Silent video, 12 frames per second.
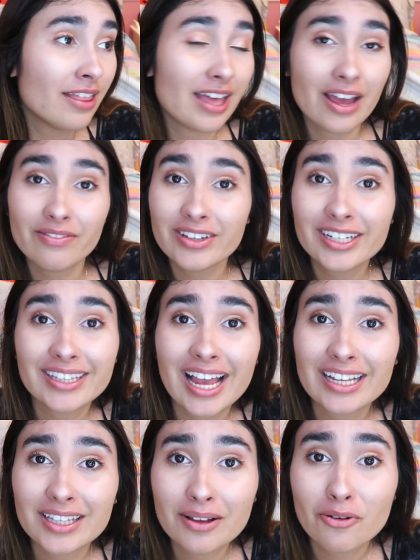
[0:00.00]
that have the
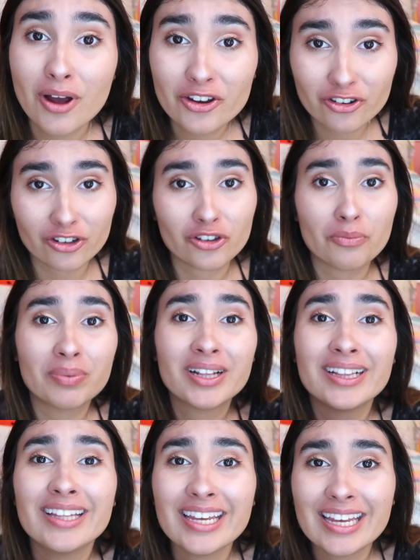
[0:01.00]
exact same question. So
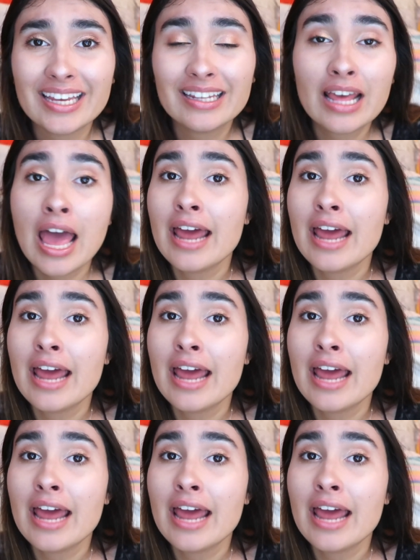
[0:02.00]
please